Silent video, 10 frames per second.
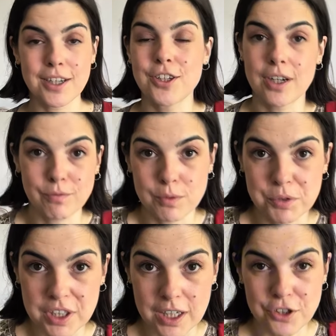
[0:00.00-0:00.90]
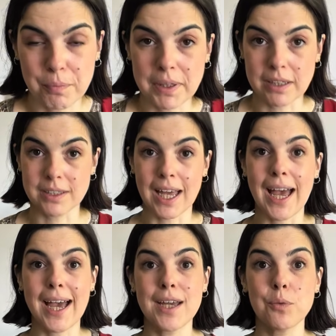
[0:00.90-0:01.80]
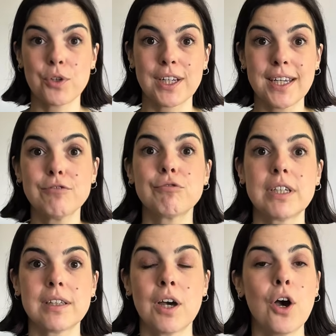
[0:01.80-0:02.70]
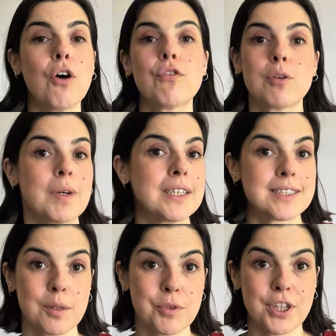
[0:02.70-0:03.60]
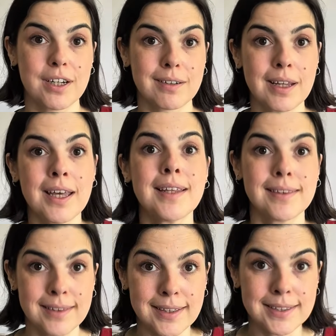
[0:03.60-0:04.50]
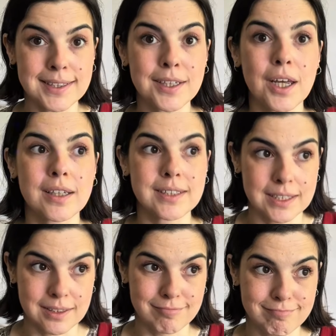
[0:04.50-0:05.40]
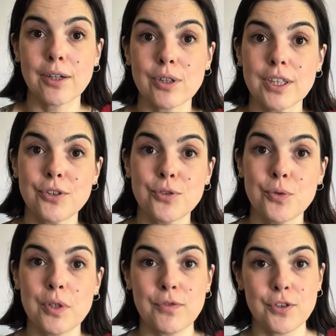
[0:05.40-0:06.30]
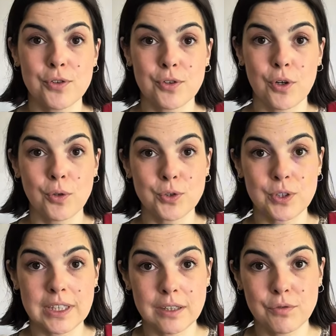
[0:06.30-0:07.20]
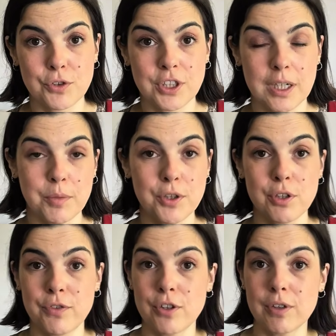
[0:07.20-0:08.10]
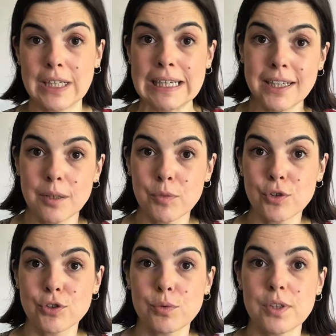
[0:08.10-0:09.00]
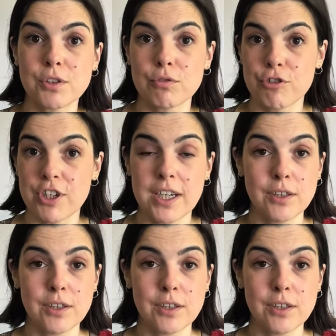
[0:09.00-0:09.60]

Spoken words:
yarn from Stash because I want to get rid of all my summer yarn this season. I would like to know if you're also knitting for summer, if you're leaning more towards crochet